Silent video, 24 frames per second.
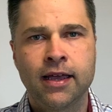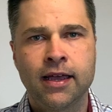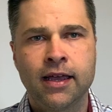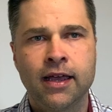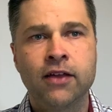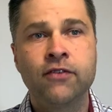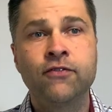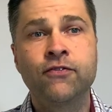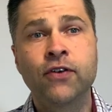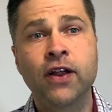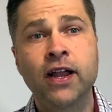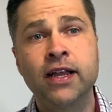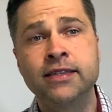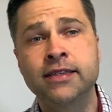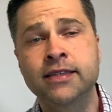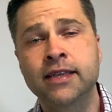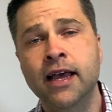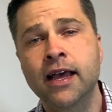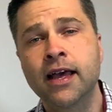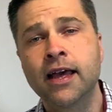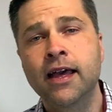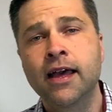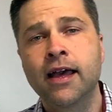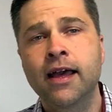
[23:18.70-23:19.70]
And friends,
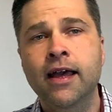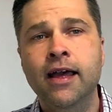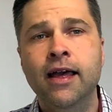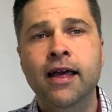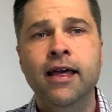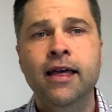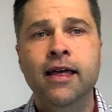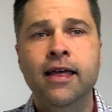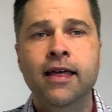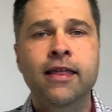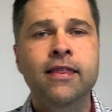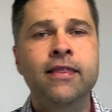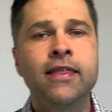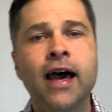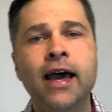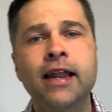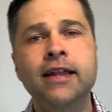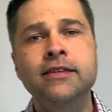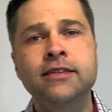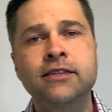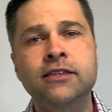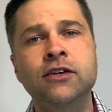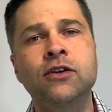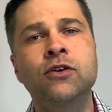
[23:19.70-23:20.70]
that
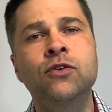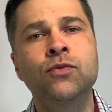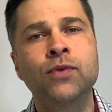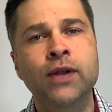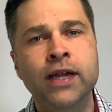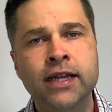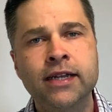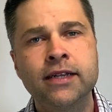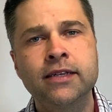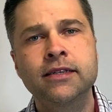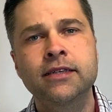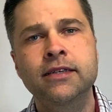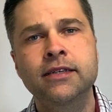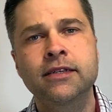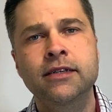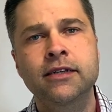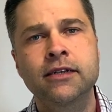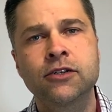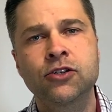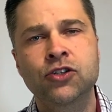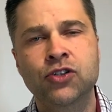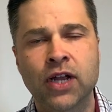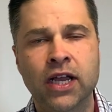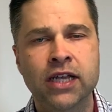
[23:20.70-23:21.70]
is the greatest
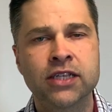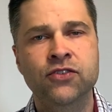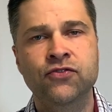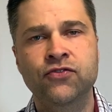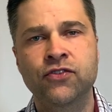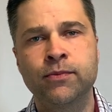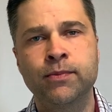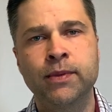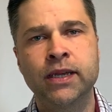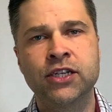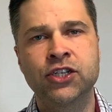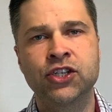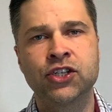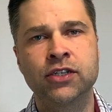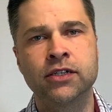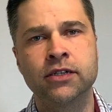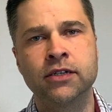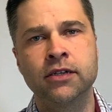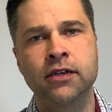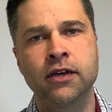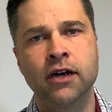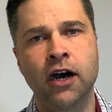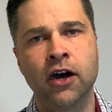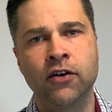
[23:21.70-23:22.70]

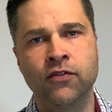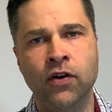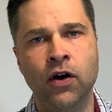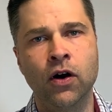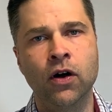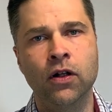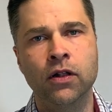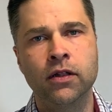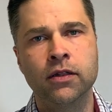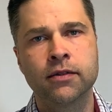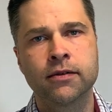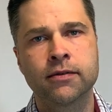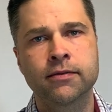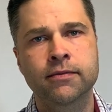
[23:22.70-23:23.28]
transformation of all.